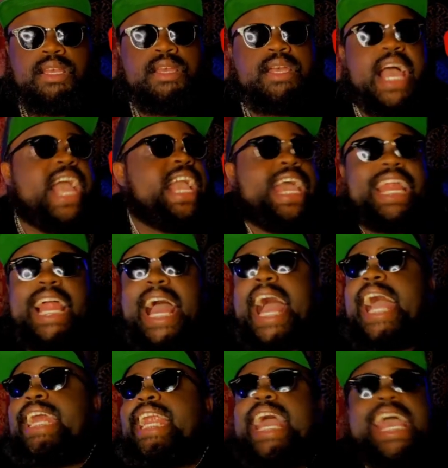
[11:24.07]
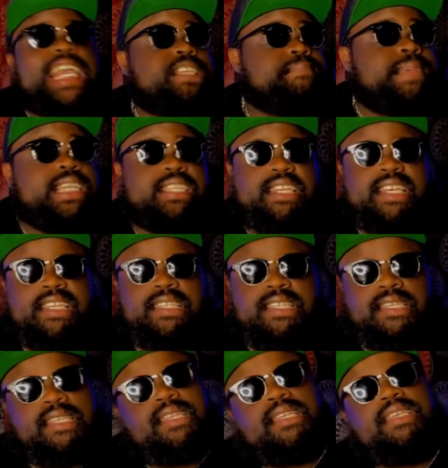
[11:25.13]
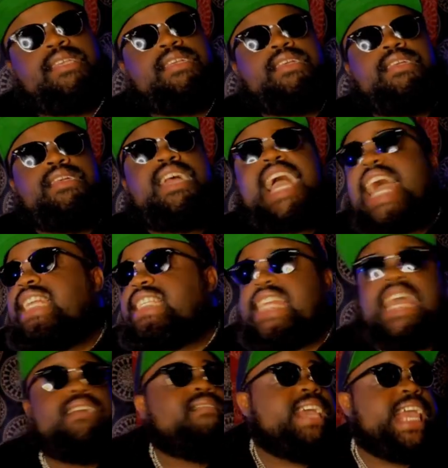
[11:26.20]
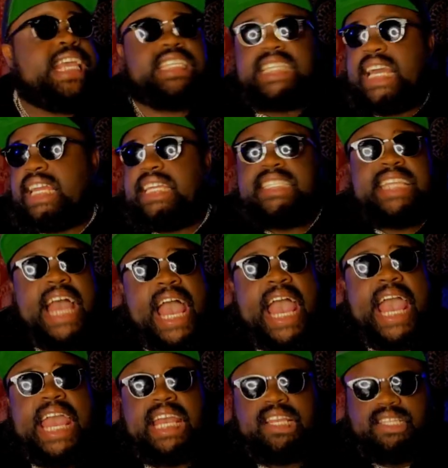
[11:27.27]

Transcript: I got an eyelash business. I sell wigs on the side.